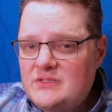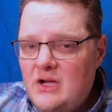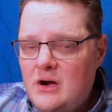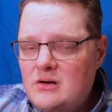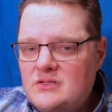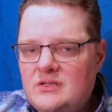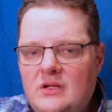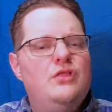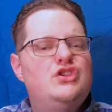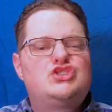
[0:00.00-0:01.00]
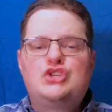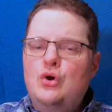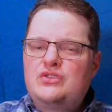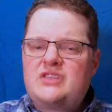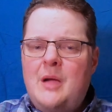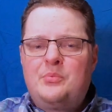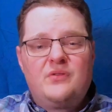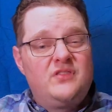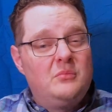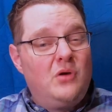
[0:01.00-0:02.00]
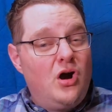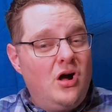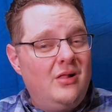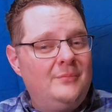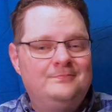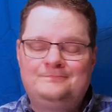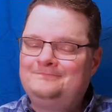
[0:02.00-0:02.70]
guitars. The showstopper of them all